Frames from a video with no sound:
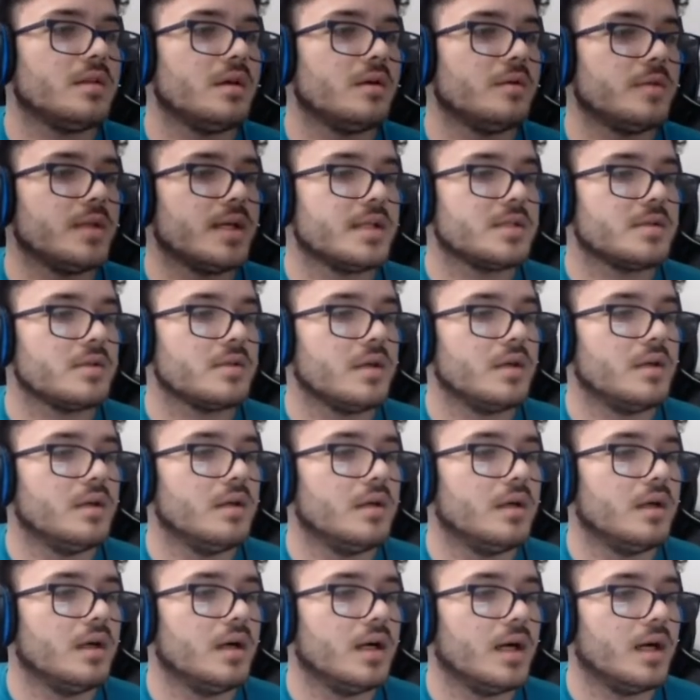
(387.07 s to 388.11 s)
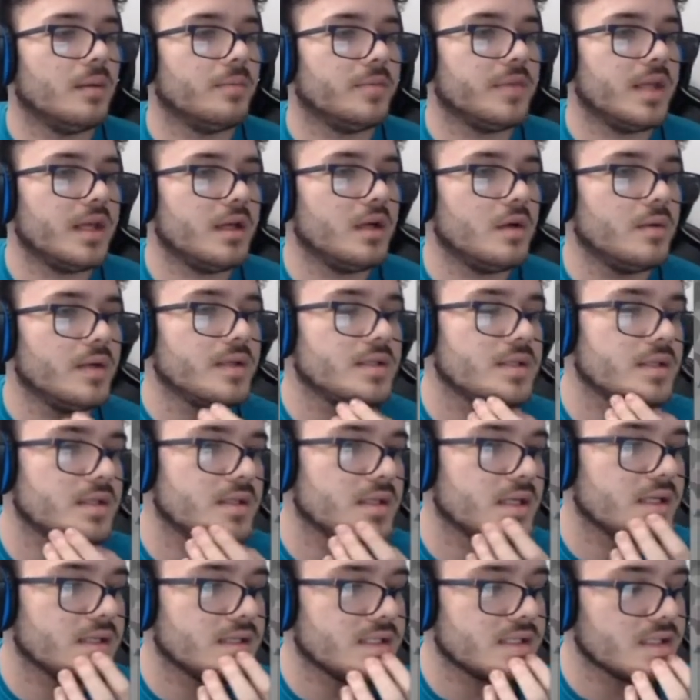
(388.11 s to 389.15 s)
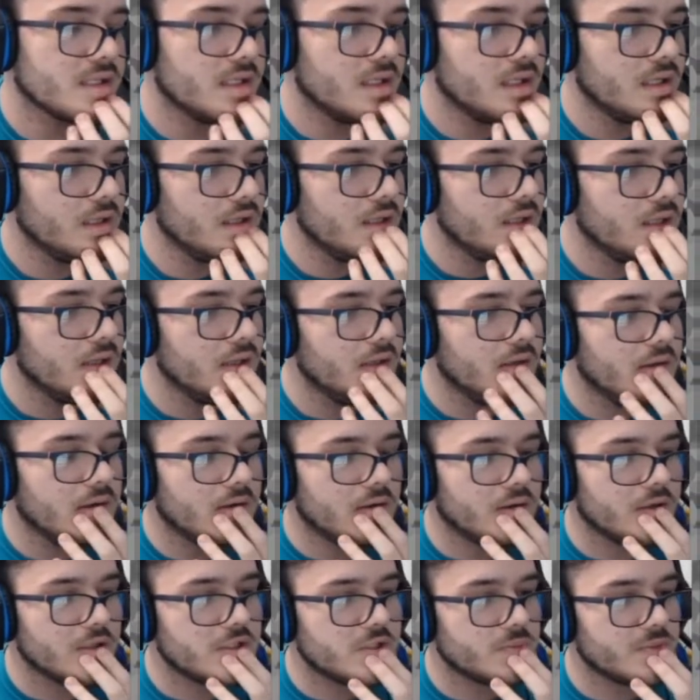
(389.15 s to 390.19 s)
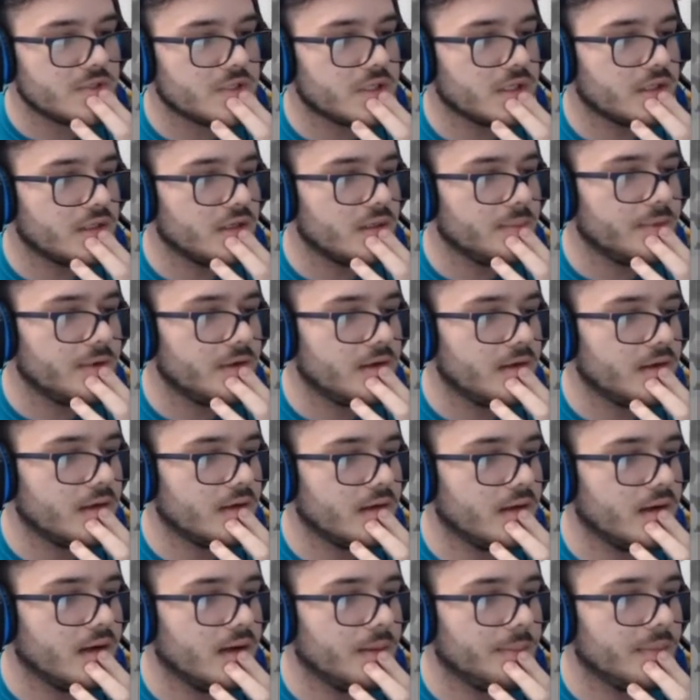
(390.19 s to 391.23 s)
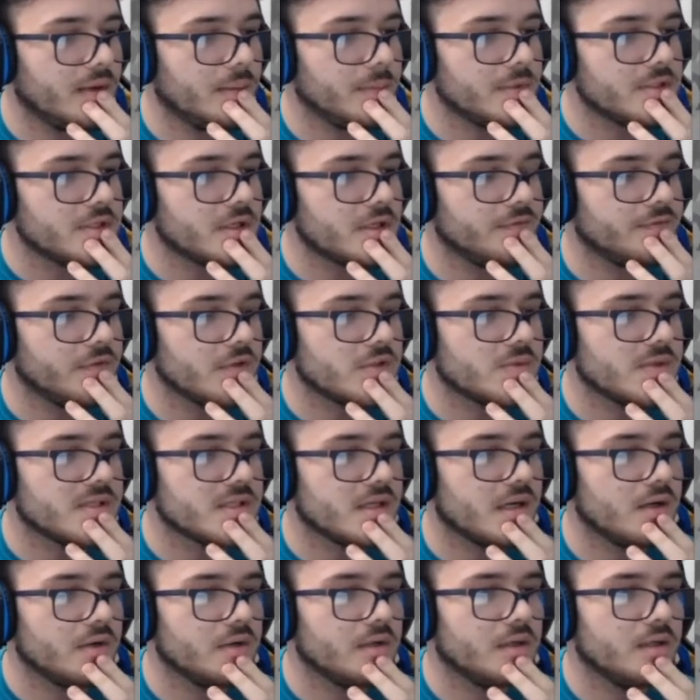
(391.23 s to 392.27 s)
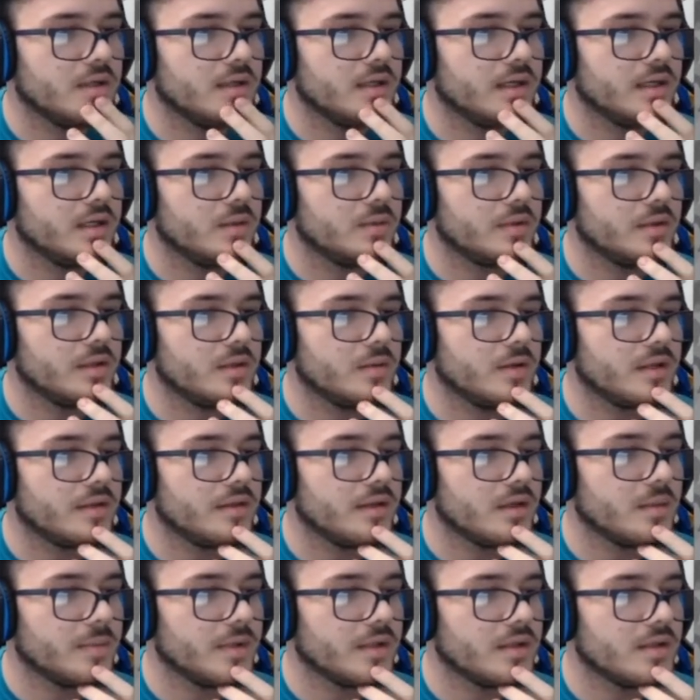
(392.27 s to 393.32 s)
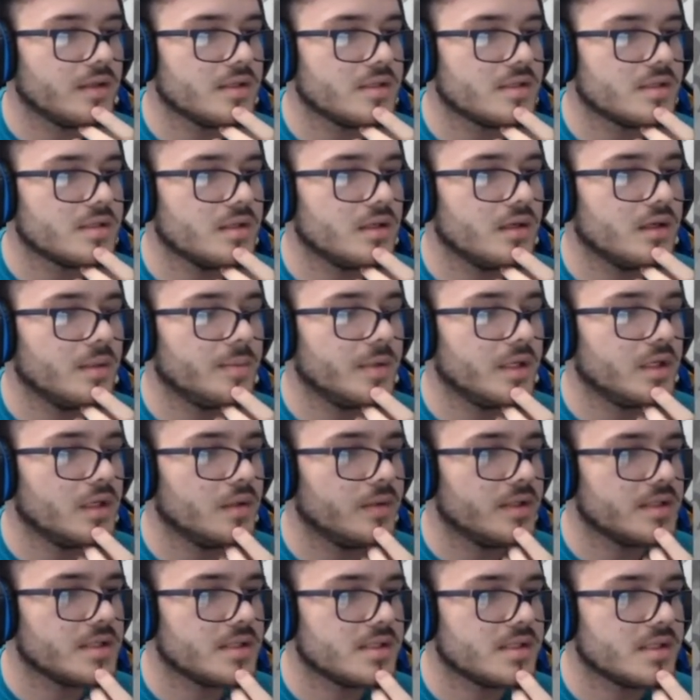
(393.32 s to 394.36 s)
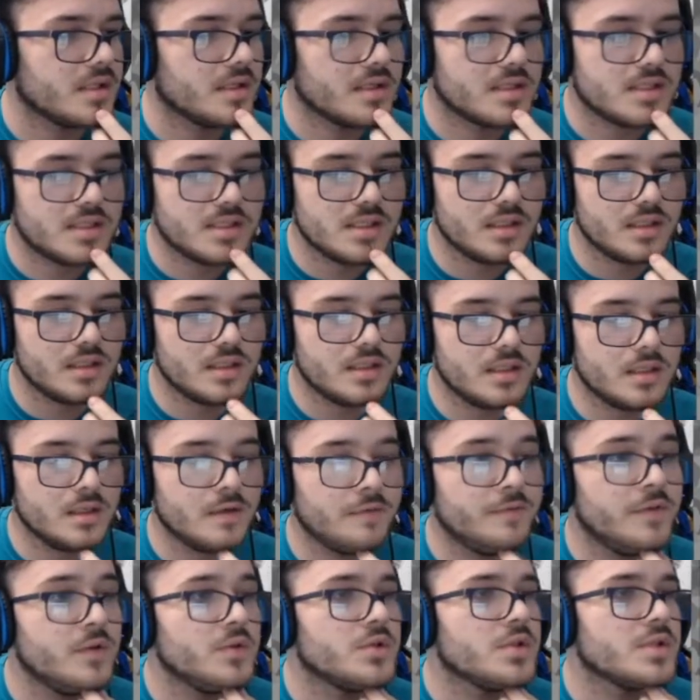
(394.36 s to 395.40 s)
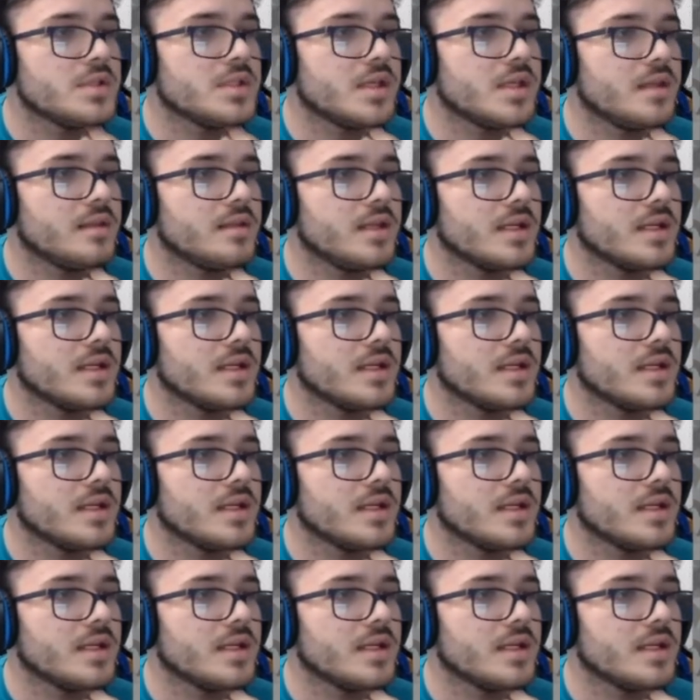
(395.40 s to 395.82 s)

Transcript: That's good. Um, they go into this. Good switching on their part. Um, I'm just going to Volt Switch out. I don't really want to think about this. I'm going to go into Celesteela here. Future Sight, that's